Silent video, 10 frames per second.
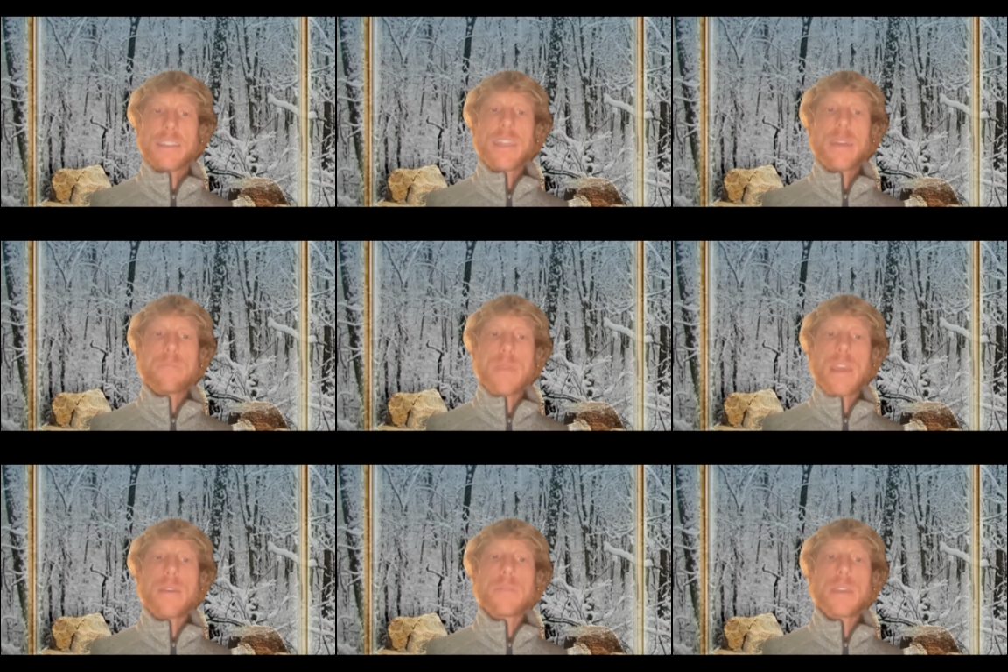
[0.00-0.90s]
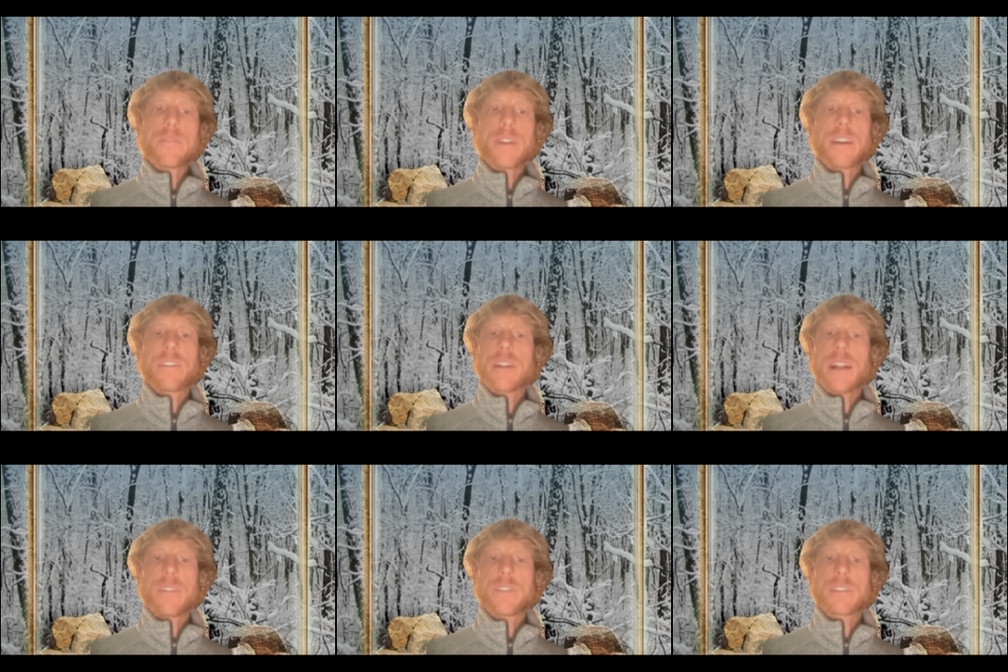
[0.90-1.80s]
that may be very
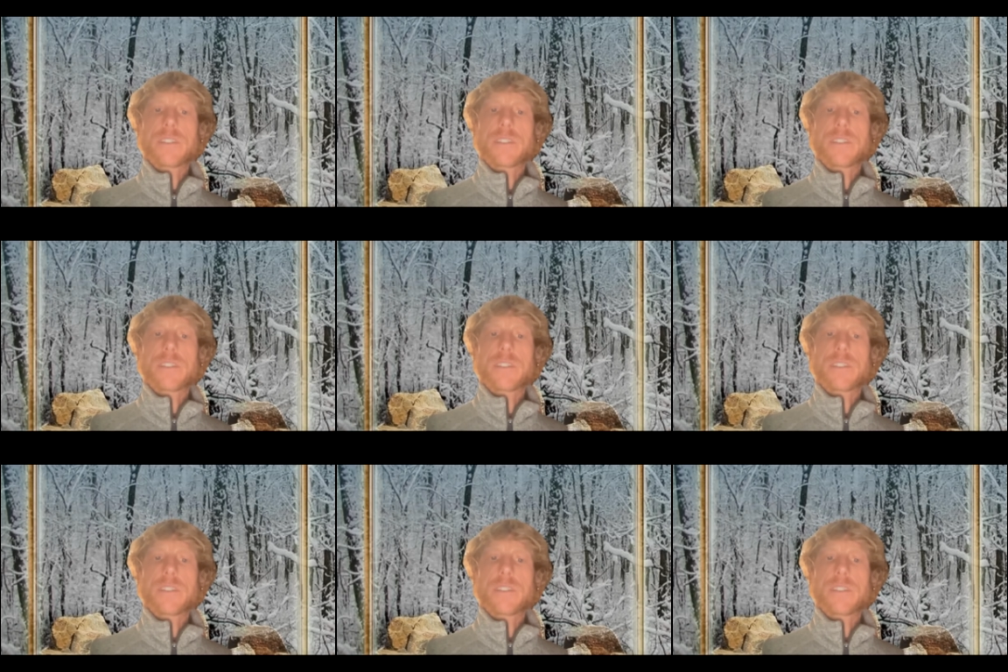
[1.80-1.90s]
relevant